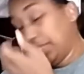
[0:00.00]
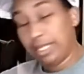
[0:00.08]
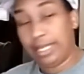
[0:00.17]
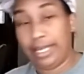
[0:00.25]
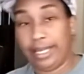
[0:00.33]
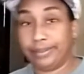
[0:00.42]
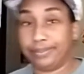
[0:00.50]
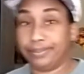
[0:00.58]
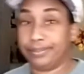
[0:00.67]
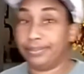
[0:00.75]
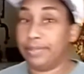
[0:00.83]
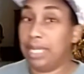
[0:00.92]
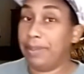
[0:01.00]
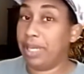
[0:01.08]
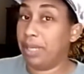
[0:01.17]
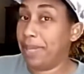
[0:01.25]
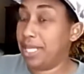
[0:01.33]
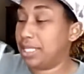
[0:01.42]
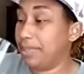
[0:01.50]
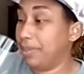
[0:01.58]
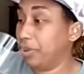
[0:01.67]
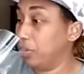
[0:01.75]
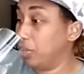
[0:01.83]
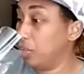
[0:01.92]
again, I'm in a pissy
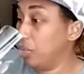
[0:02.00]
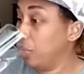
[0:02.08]
mood.